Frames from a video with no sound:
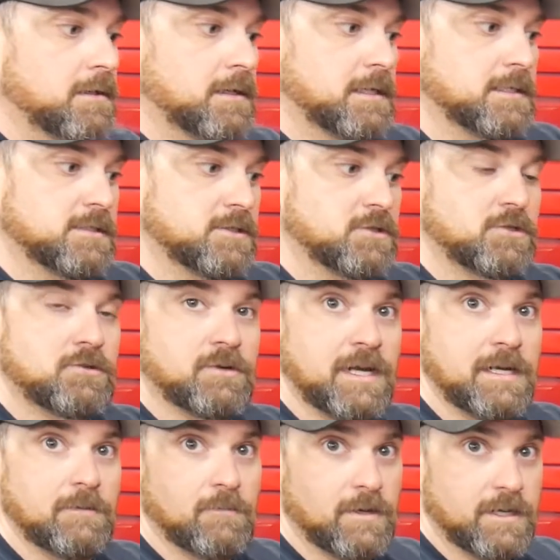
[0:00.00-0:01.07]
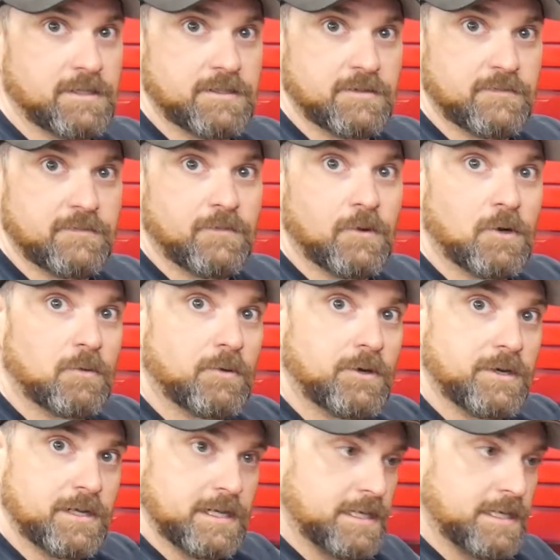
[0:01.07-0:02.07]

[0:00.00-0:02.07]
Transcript: is straight when it's in forward,